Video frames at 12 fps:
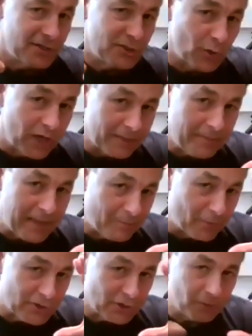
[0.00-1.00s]
toilet
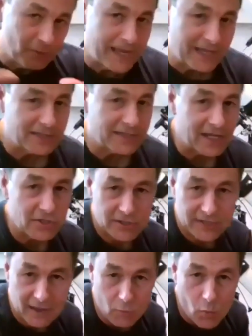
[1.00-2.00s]
paper tube, that,
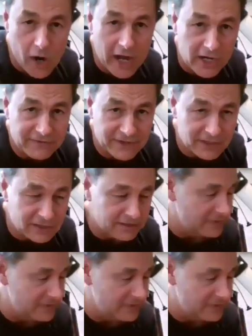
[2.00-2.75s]
that, that wider field of